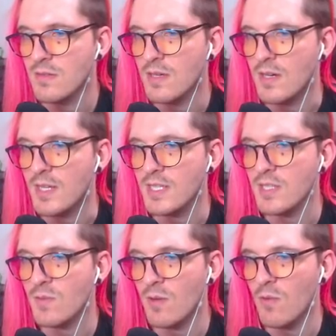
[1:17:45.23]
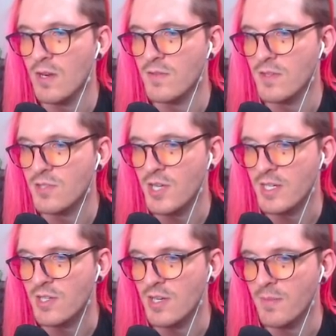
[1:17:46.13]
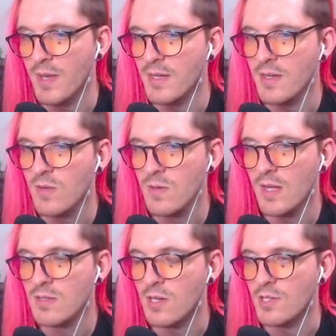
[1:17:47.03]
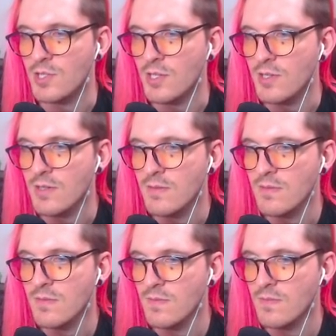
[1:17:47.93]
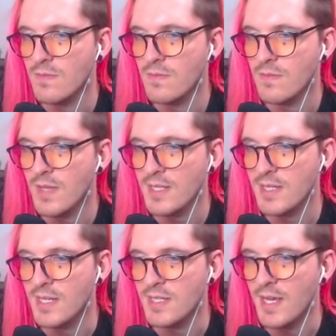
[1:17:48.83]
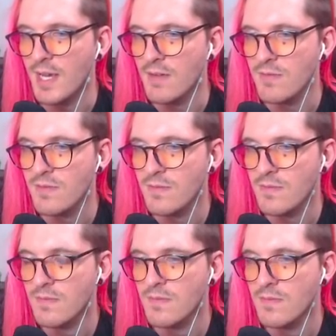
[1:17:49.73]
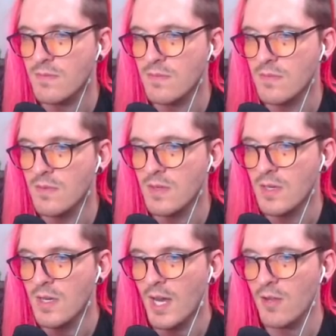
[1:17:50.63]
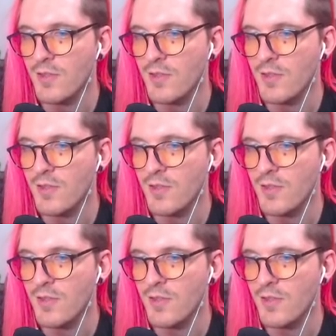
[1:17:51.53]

Alright, this is where one of those checks could have been. Oh, Alucard Shield. That's nice to have. I don't